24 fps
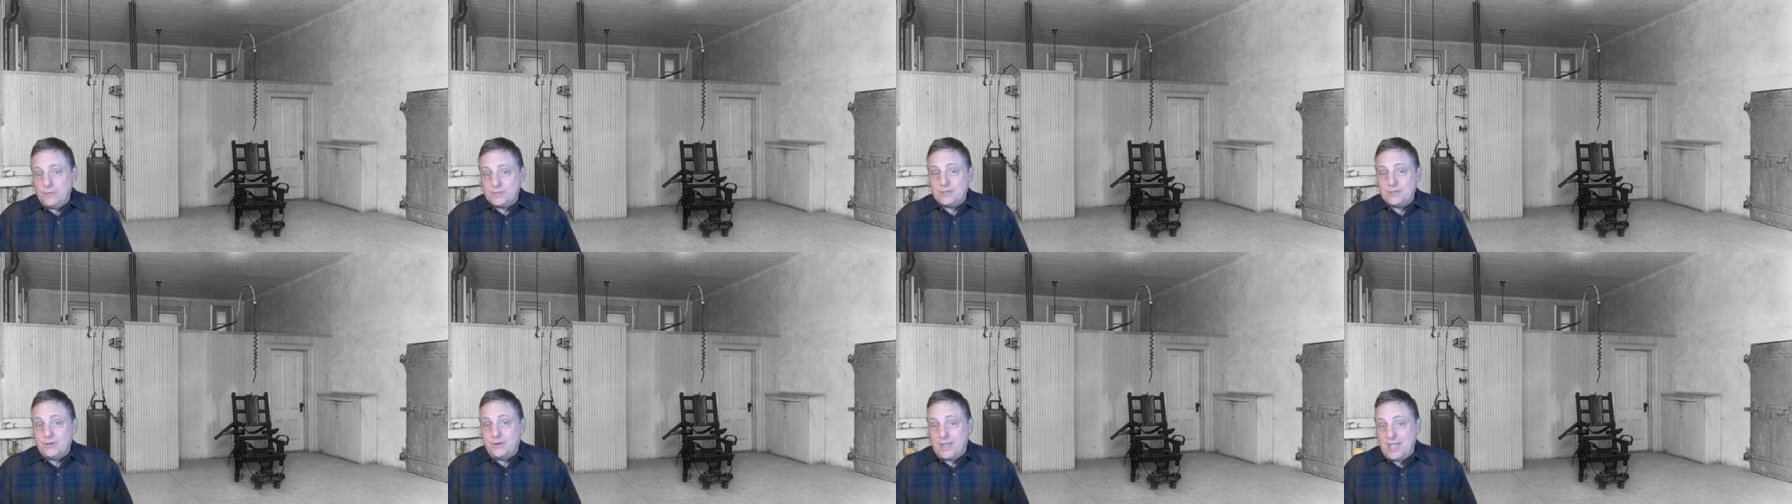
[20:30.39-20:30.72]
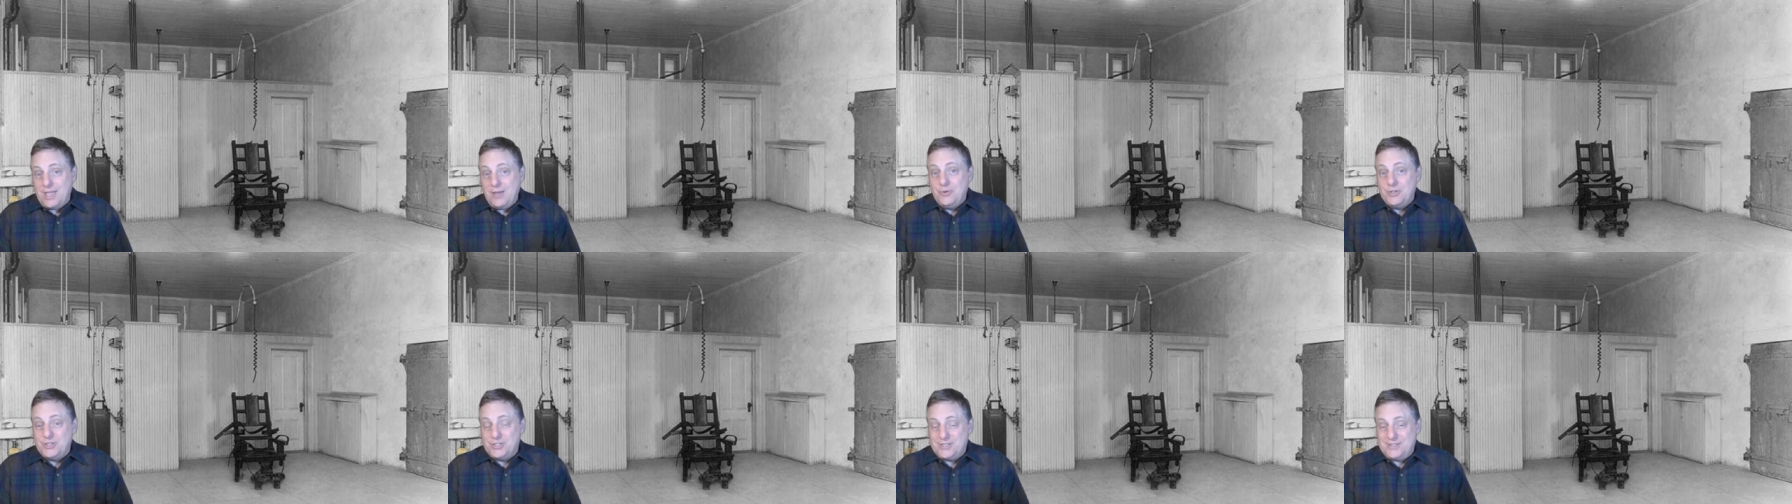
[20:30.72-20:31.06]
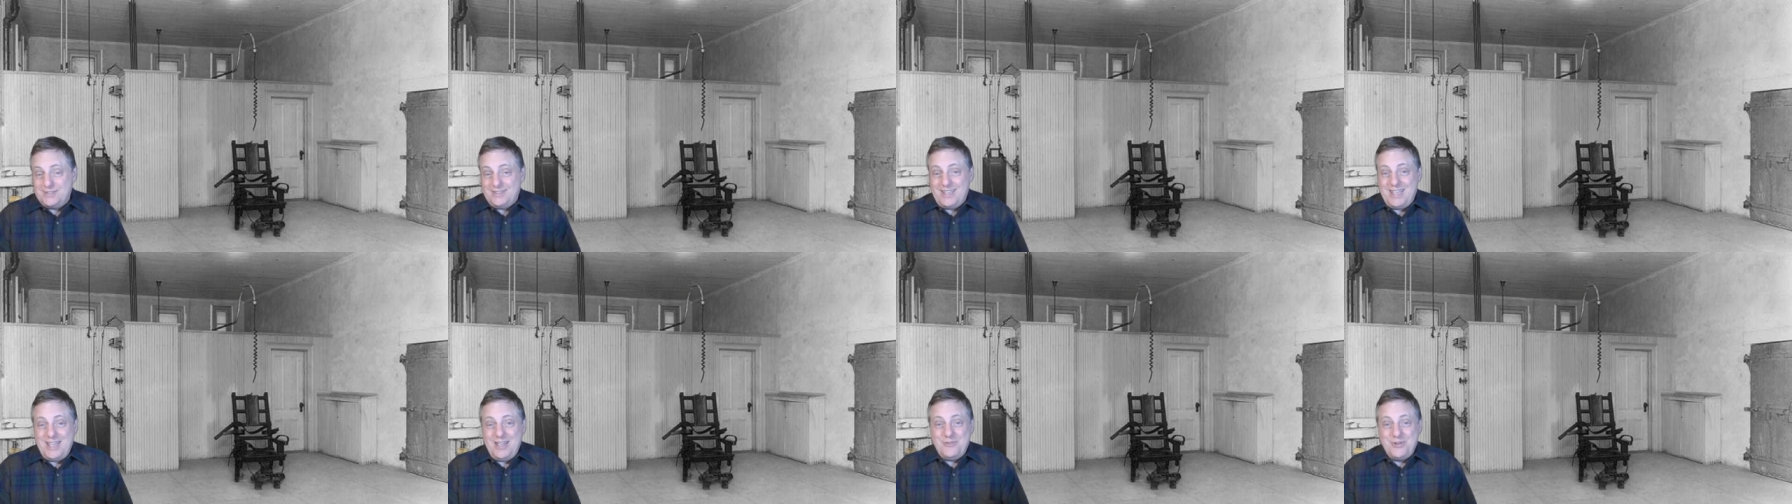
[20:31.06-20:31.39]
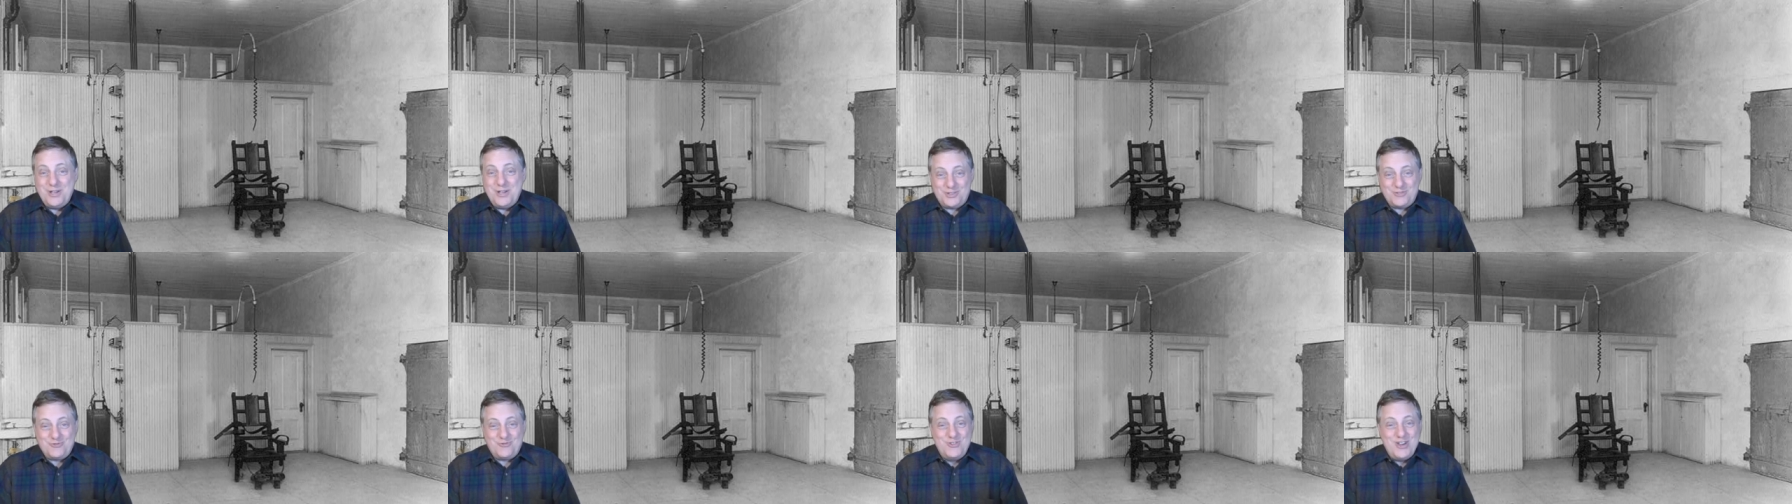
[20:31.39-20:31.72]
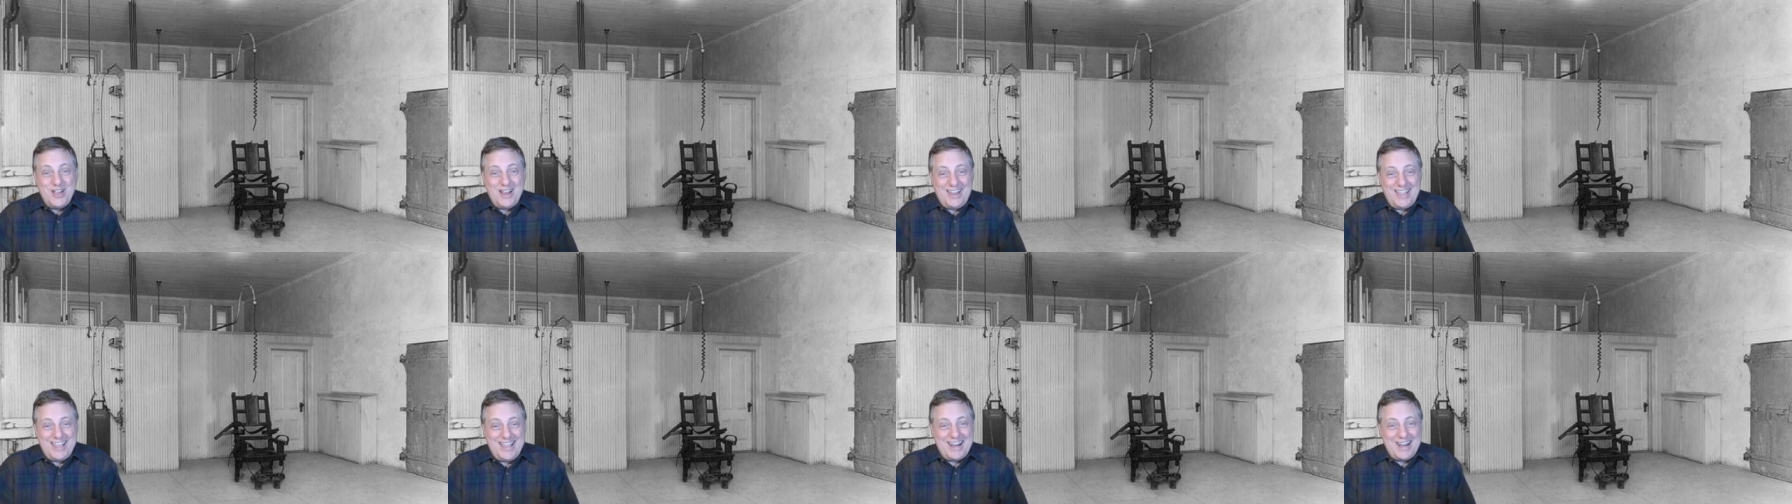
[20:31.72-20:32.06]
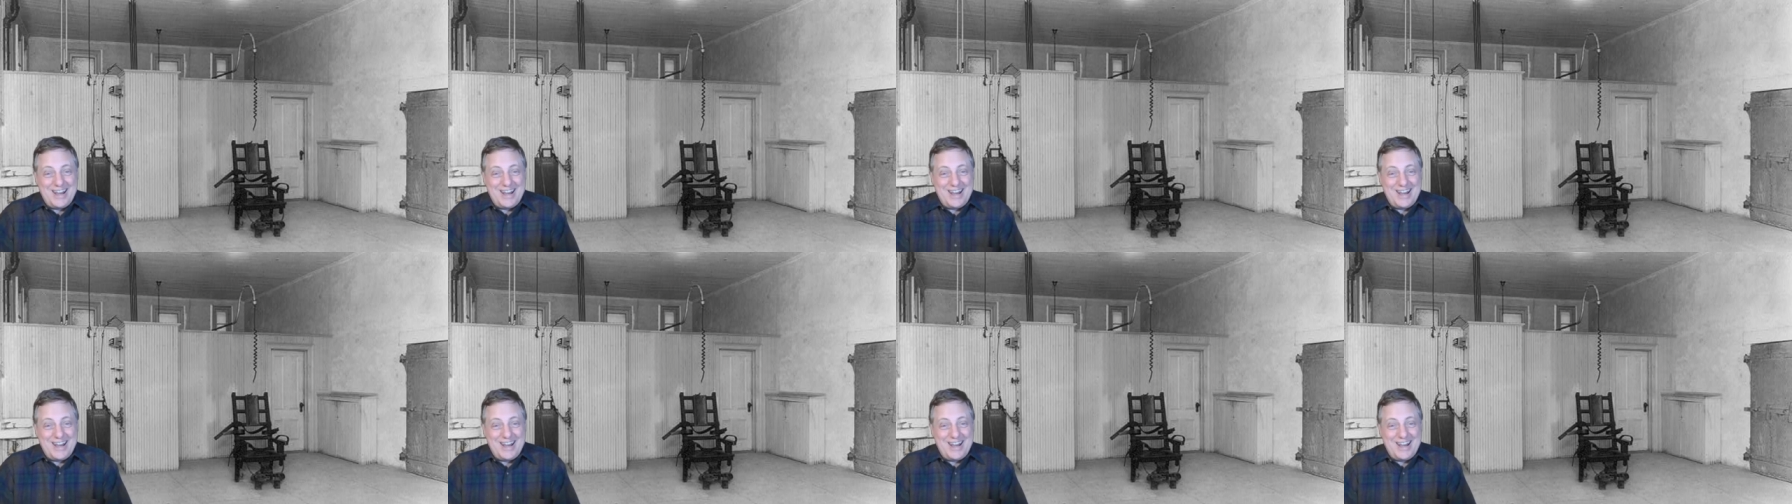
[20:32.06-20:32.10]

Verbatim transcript: so he was he was really